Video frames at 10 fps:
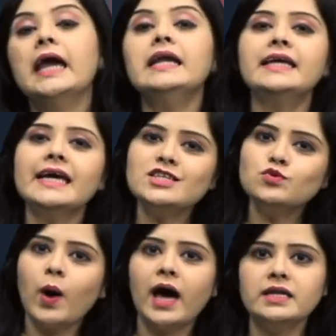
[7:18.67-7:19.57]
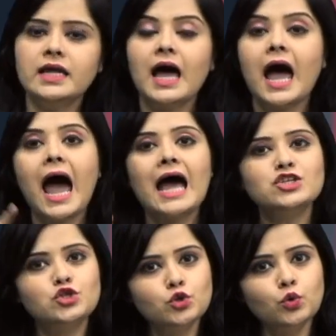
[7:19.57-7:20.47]
In case 1,
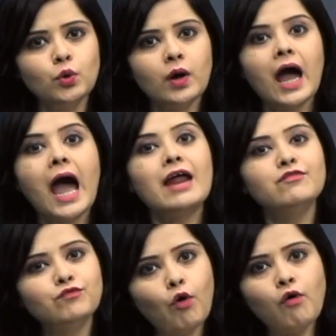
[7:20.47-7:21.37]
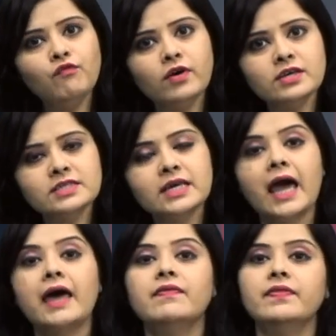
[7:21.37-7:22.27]
add 2 and 4 first
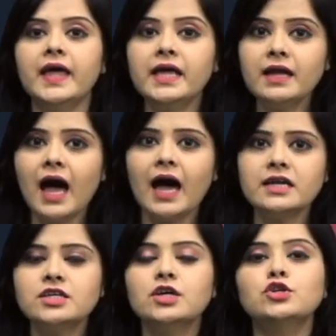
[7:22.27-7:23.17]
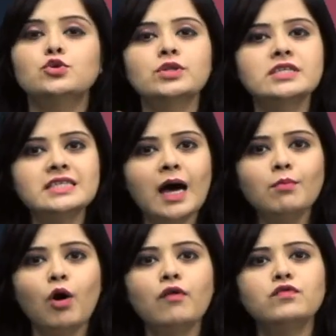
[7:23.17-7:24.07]
and then add to the
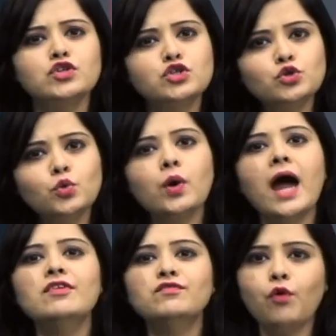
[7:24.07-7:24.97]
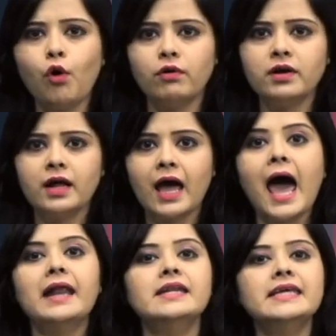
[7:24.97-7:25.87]
sum of 2 and 4,
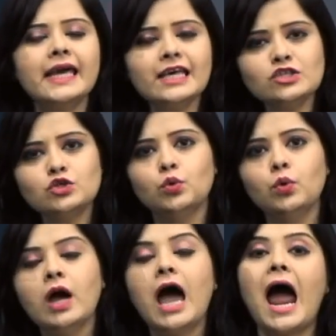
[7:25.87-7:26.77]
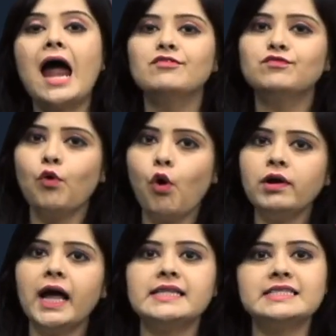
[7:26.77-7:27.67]
and in case 2, add
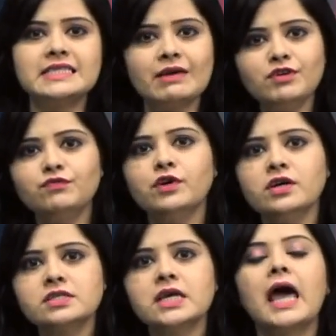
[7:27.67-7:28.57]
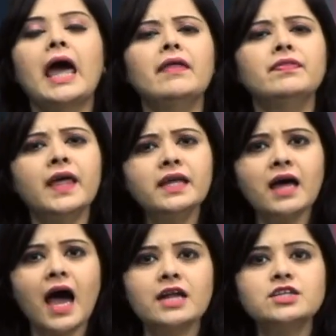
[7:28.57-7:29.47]
4 and 7 first and then
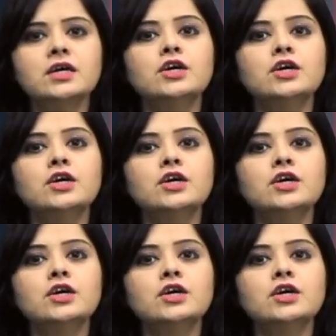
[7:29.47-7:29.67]
add